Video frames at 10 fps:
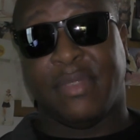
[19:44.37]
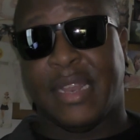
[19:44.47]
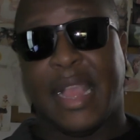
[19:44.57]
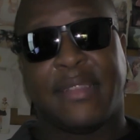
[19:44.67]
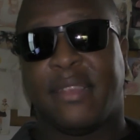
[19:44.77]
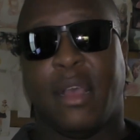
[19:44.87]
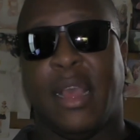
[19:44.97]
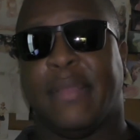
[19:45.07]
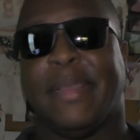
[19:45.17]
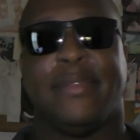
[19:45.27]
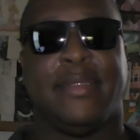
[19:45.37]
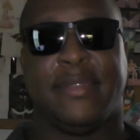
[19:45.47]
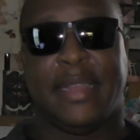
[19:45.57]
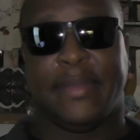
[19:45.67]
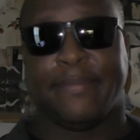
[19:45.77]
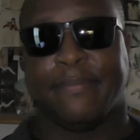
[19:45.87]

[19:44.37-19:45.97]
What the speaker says: That's all I can basically say.